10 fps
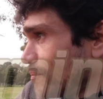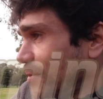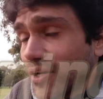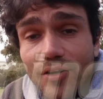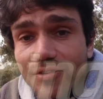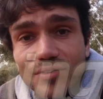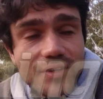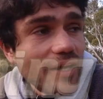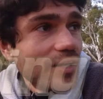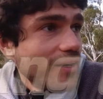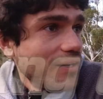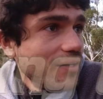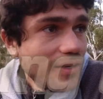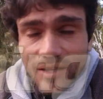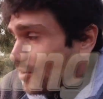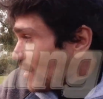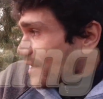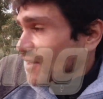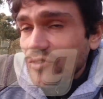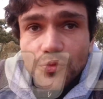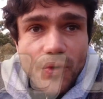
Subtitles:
Because look at this